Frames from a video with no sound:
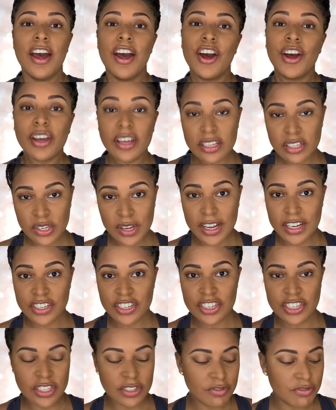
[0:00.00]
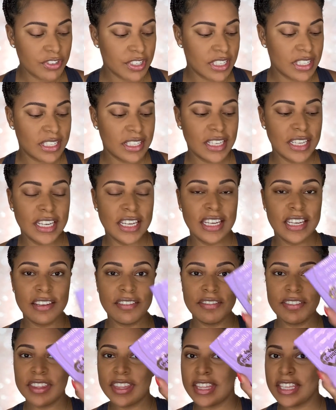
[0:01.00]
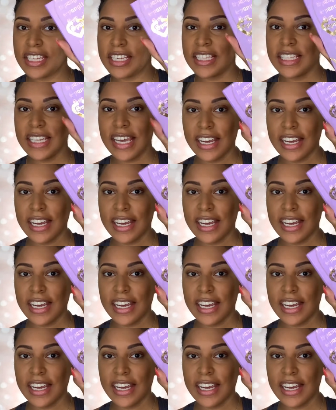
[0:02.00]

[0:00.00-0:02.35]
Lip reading: Okay, so I just received this